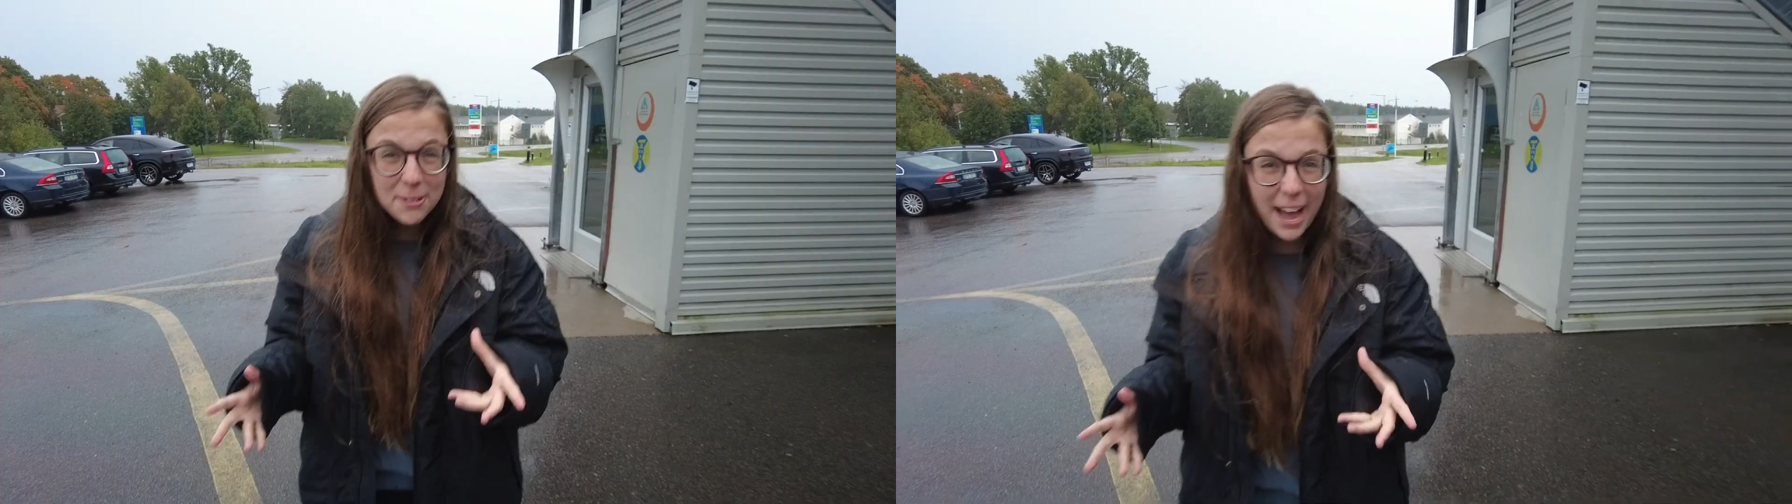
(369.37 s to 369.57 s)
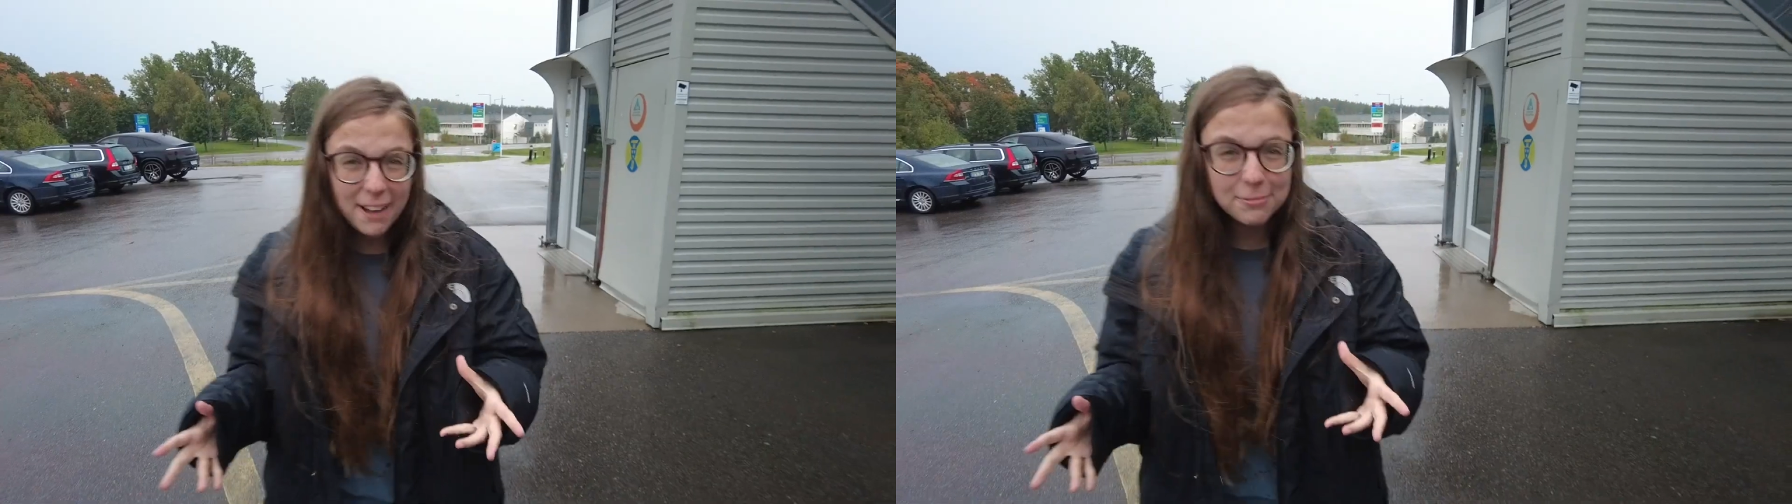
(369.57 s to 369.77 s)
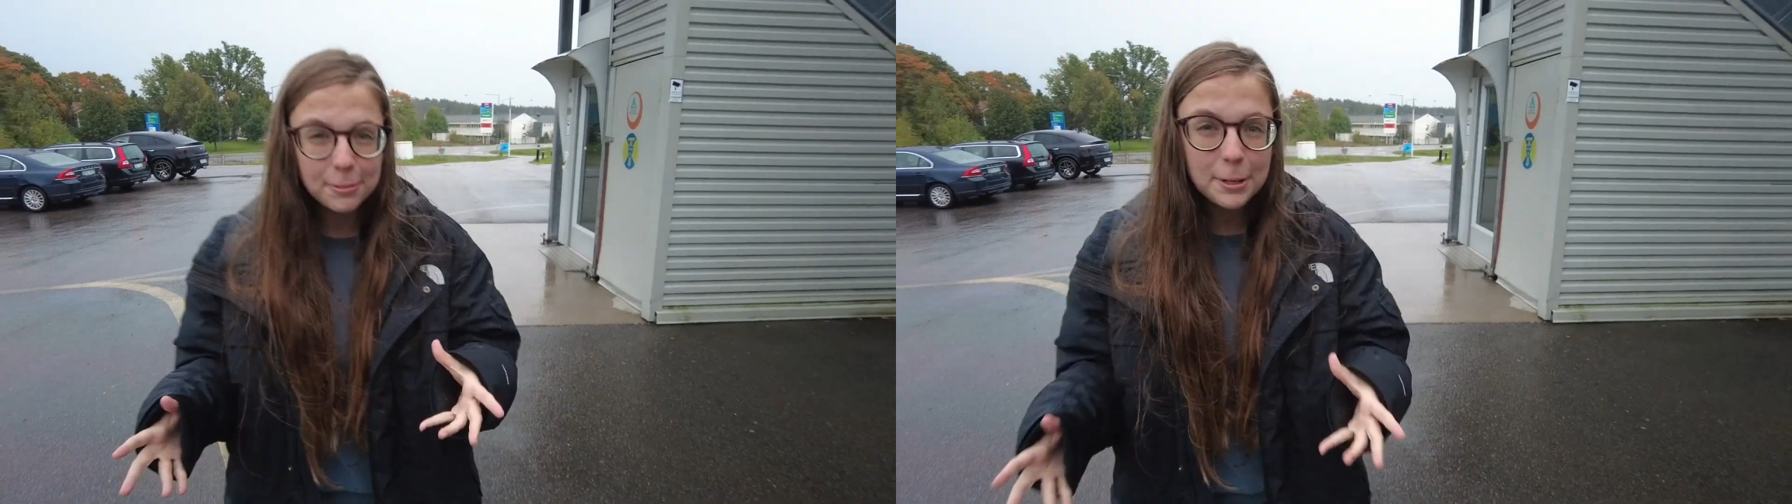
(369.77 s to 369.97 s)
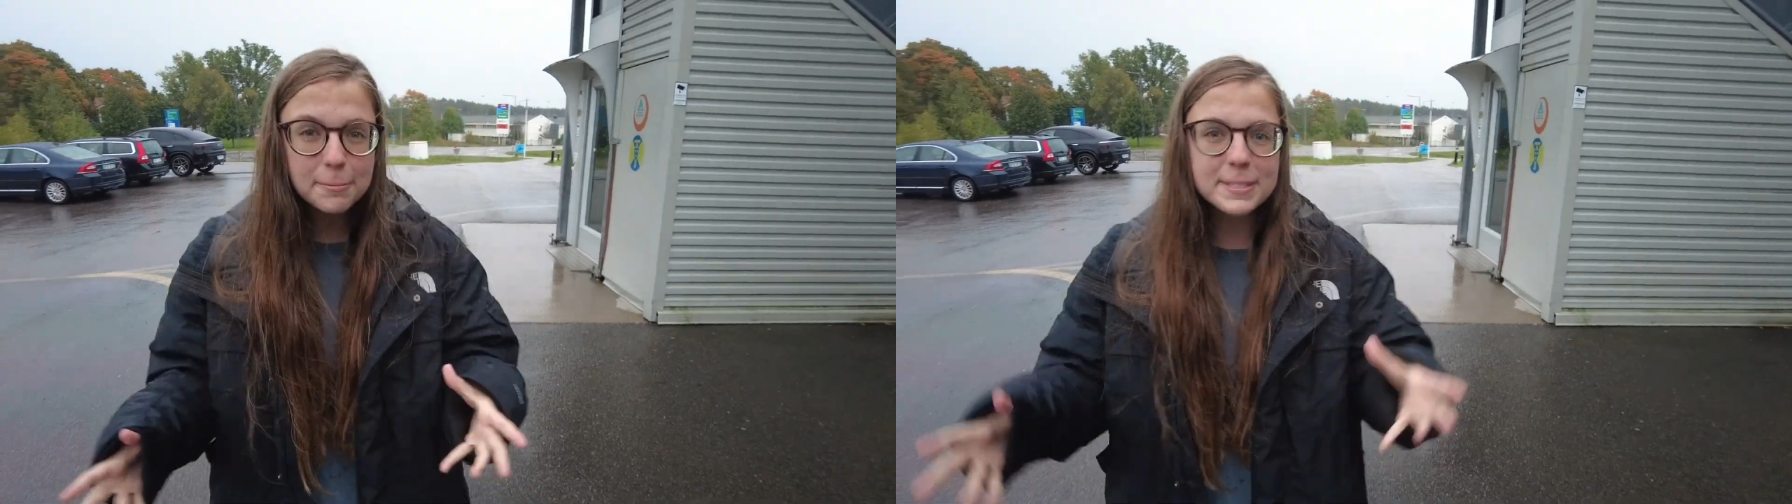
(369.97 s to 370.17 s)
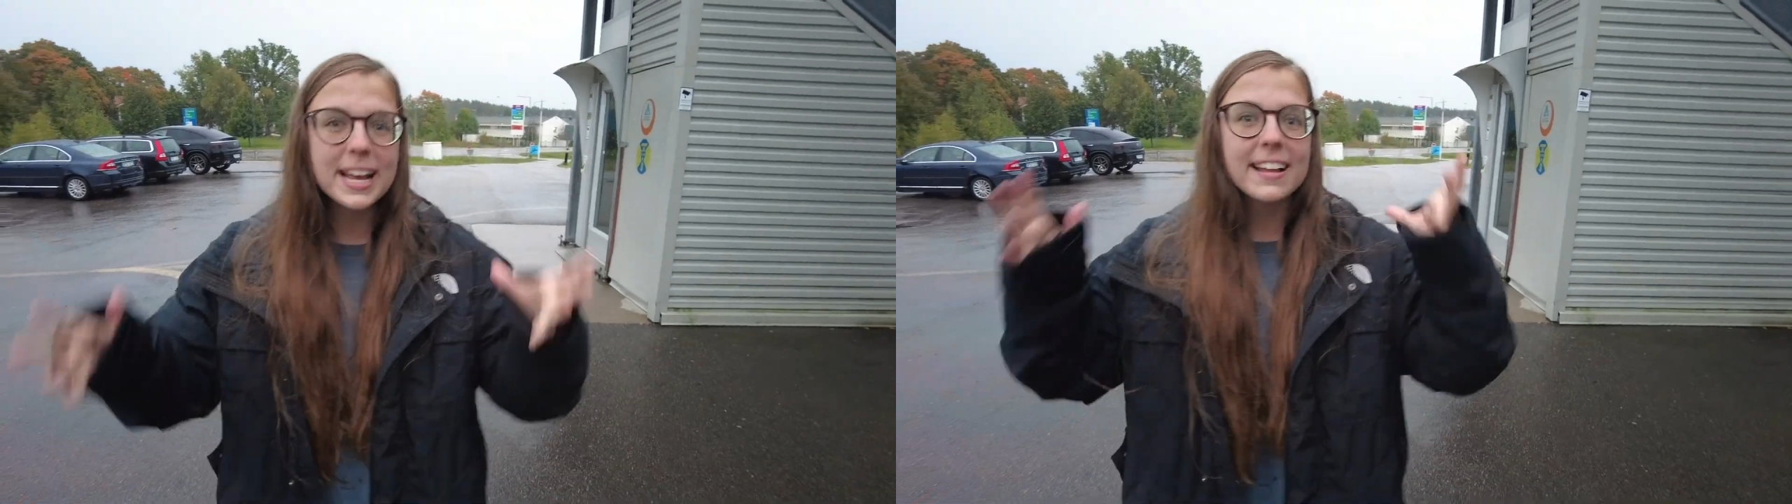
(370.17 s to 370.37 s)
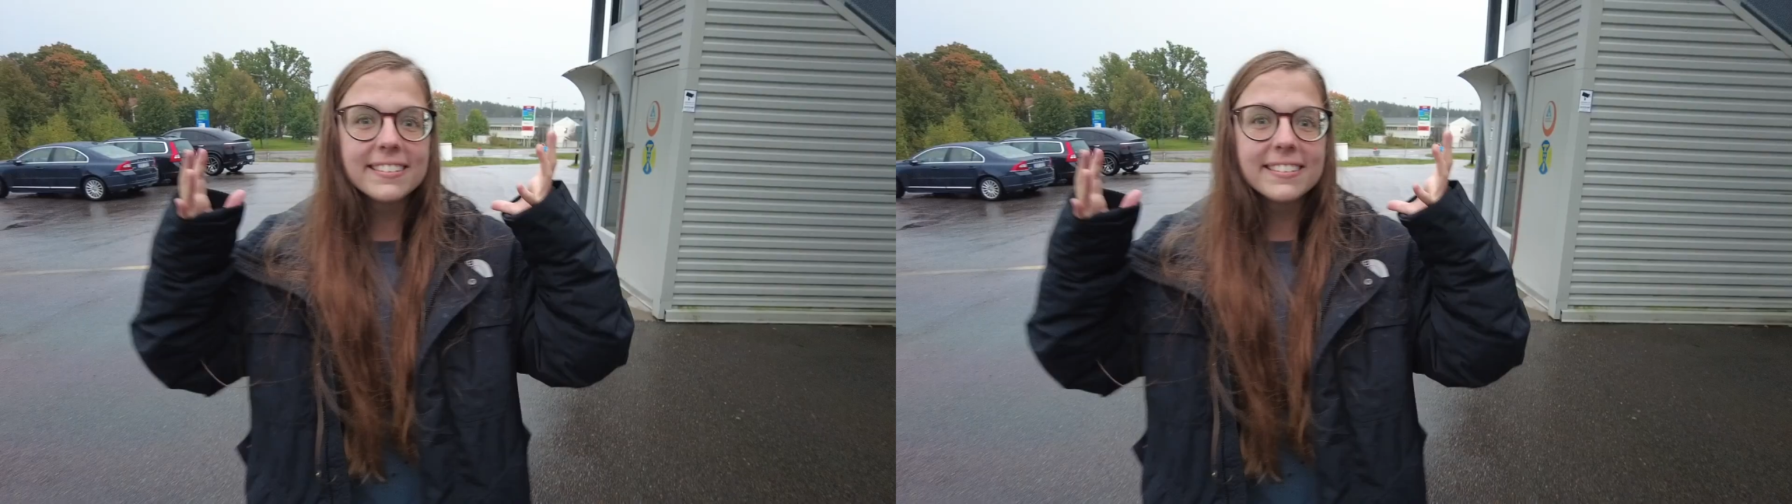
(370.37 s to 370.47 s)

have rooms